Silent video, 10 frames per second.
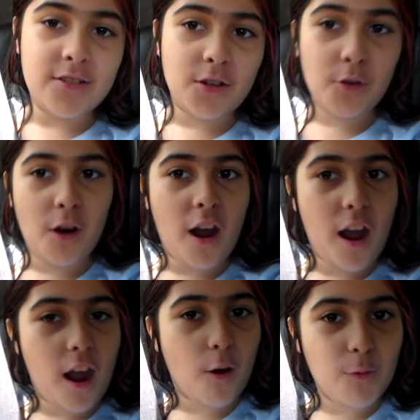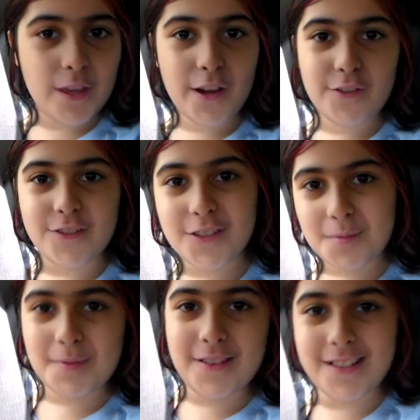so we are
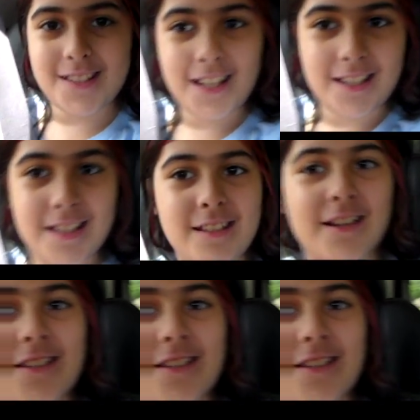super excited.